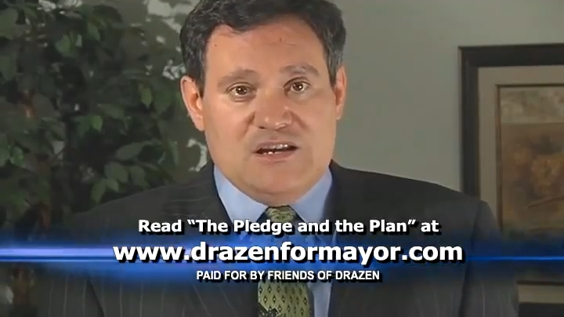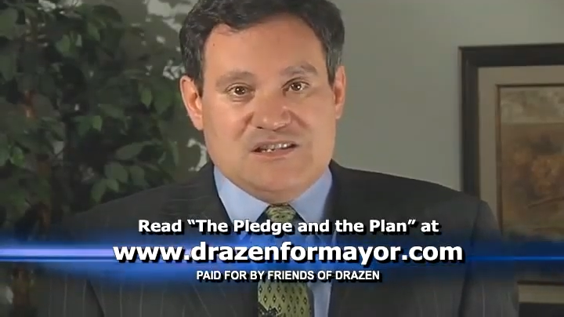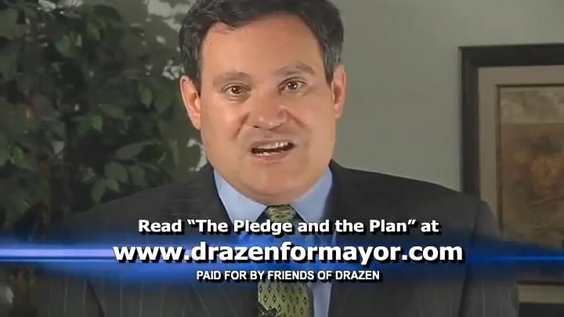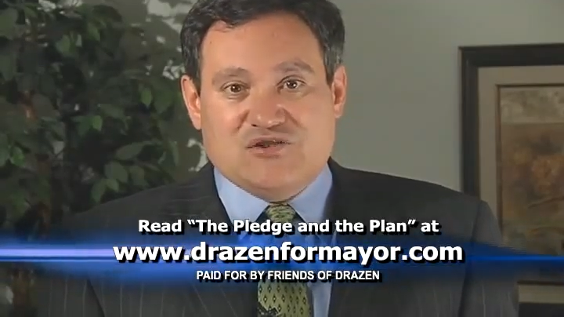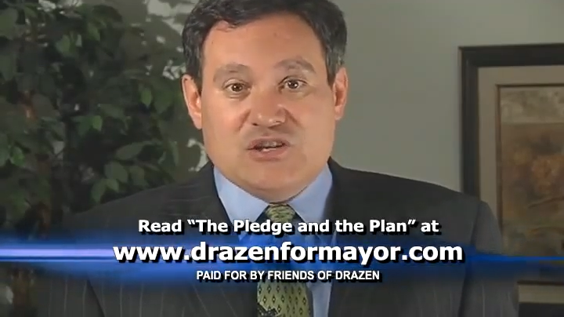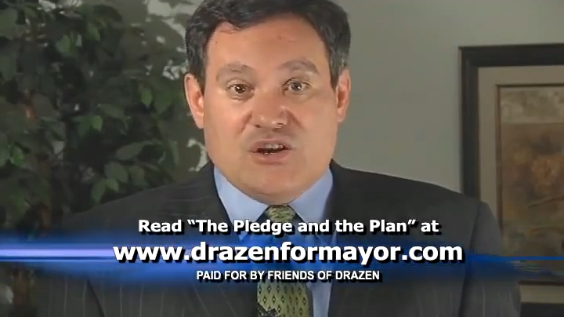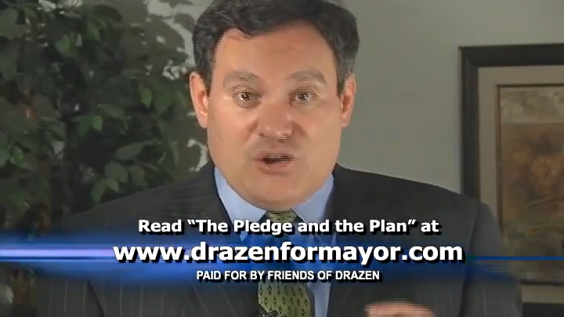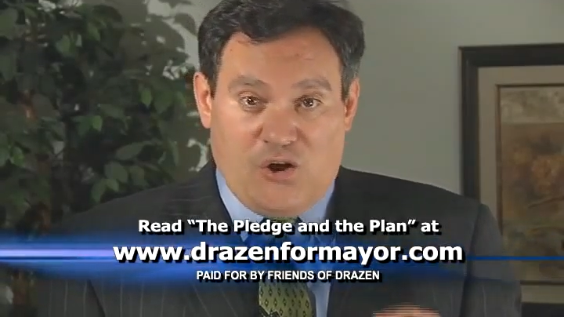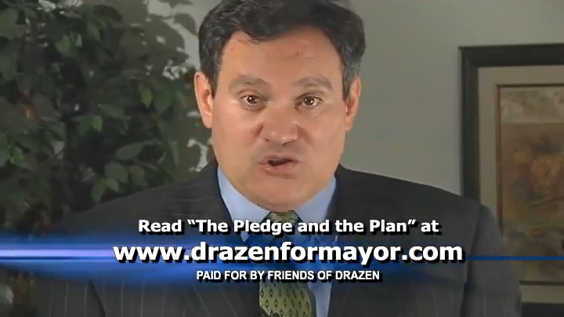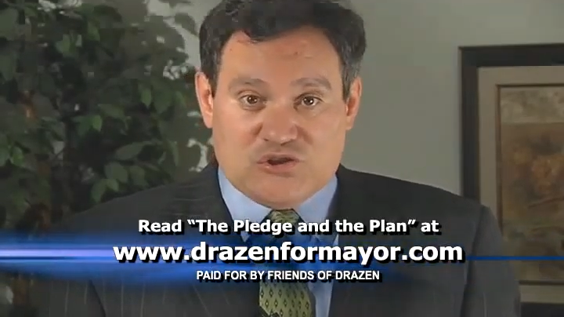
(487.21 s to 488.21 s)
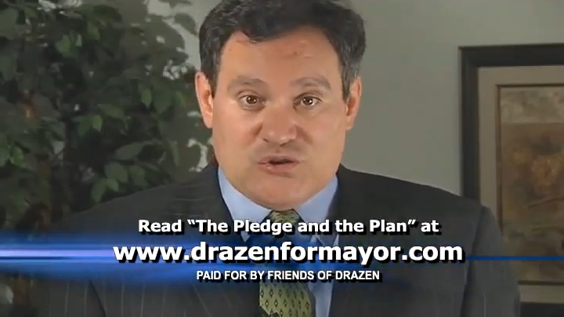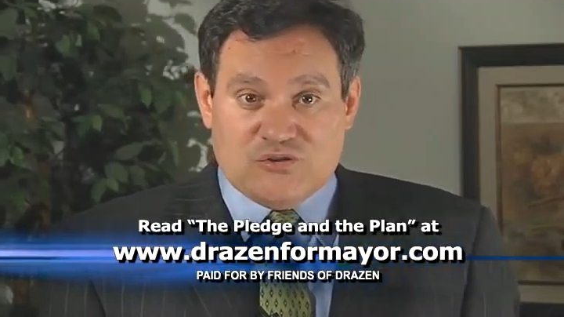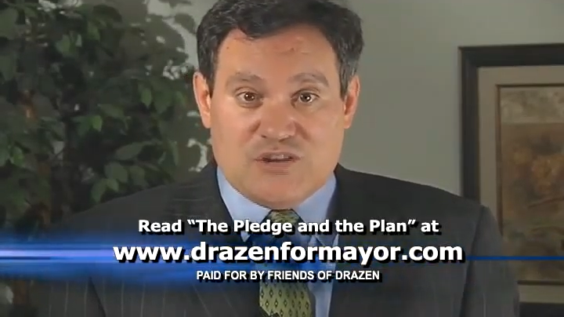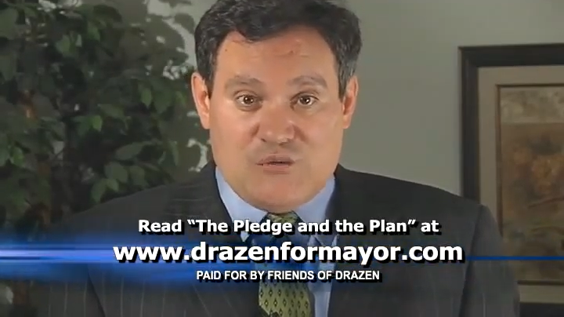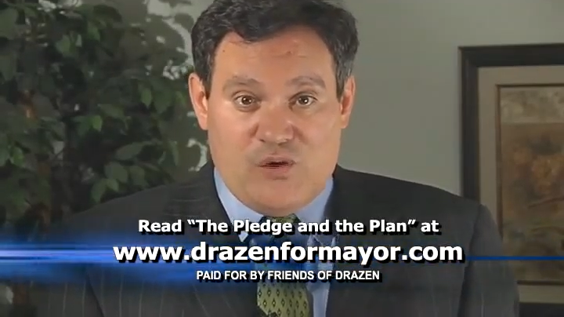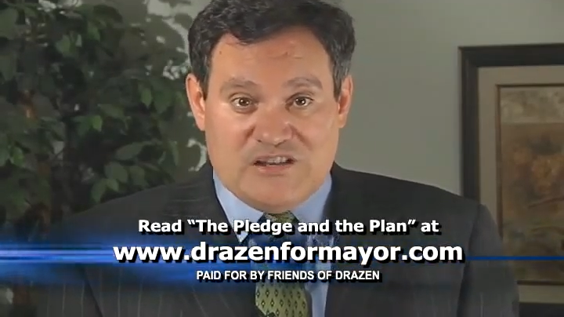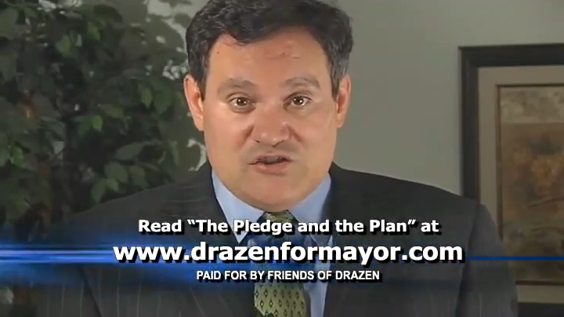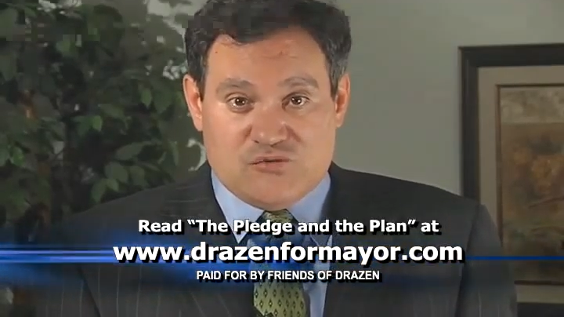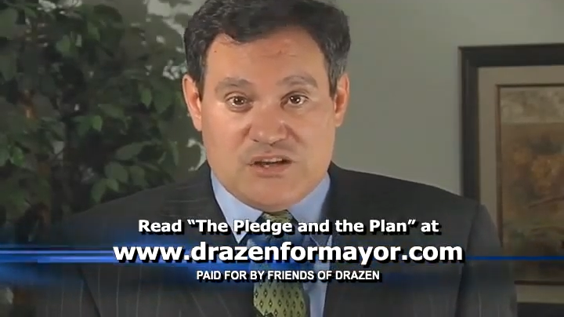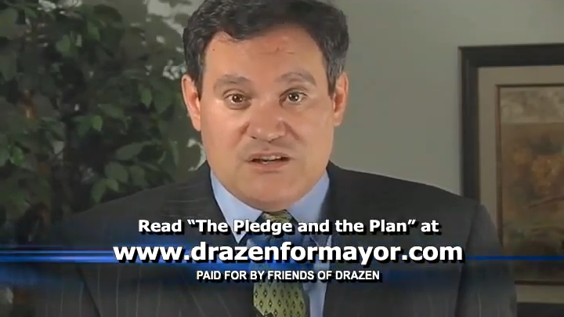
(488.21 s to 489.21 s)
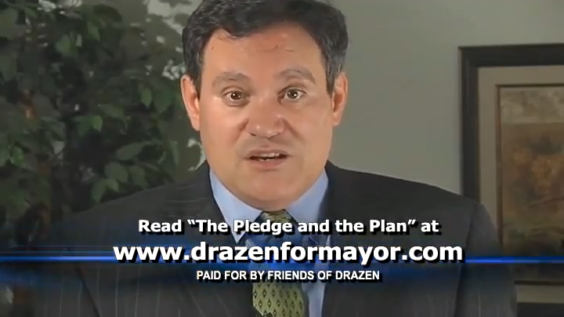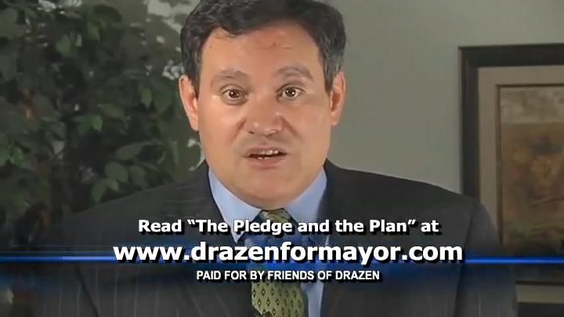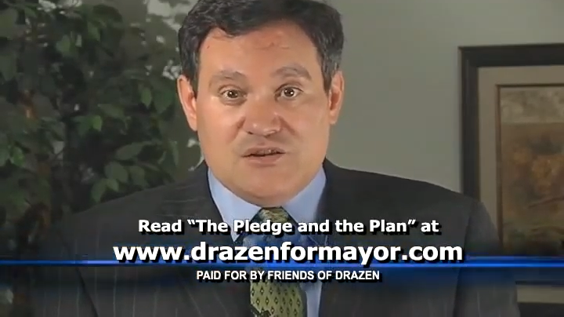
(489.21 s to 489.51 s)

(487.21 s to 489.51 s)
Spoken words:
is actually closer than West Street